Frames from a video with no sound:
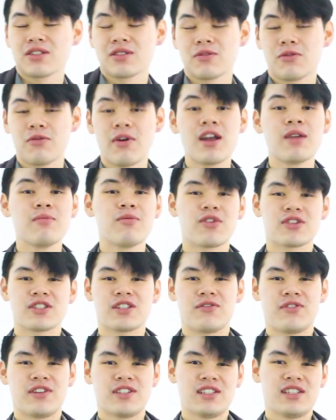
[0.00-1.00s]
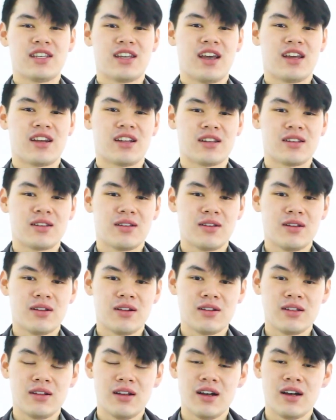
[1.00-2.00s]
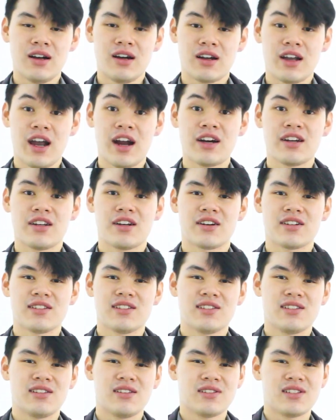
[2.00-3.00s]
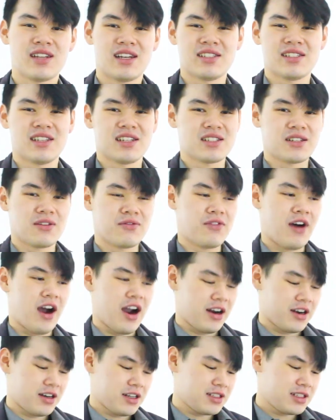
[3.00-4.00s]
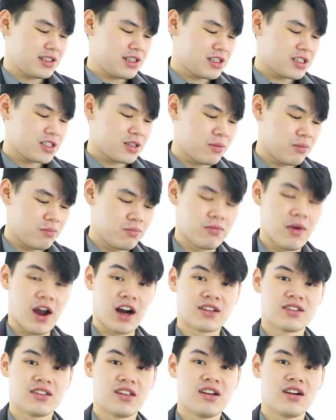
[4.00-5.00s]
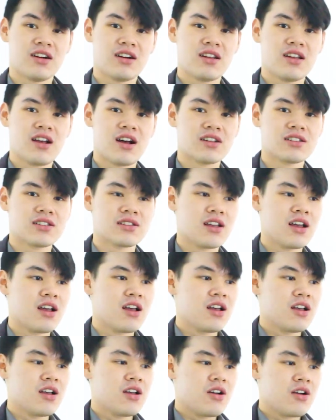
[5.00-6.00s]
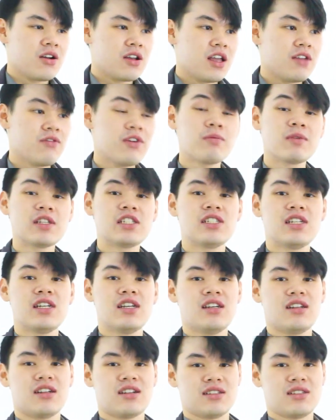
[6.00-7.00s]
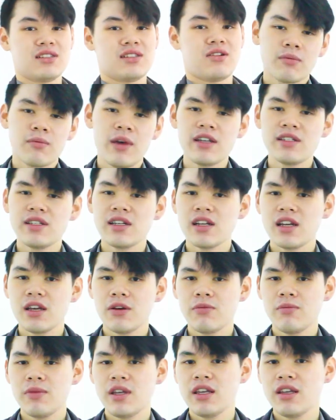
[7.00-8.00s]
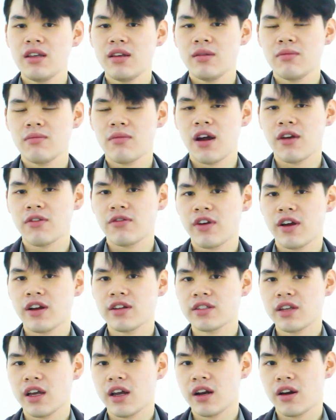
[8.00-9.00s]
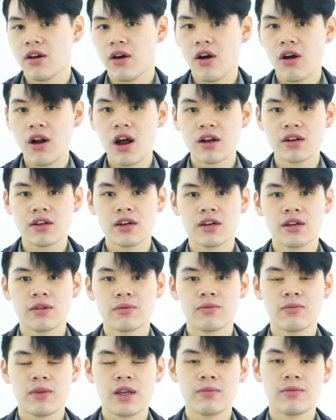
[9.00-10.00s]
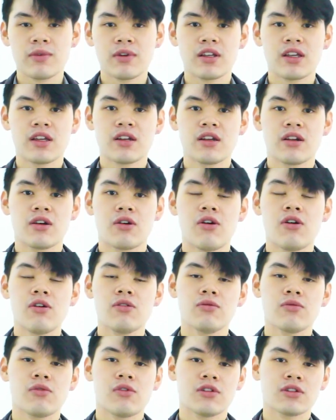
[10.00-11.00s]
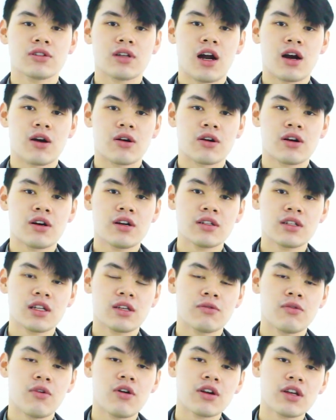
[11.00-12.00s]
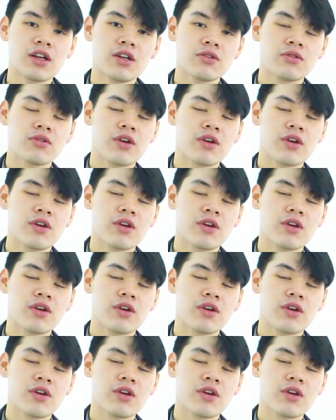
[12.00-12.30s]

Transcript: way more sophisticated carriers, such as viruses, bacteria, even machines. Basically, me, my friends, and all other people in the whole world are currently working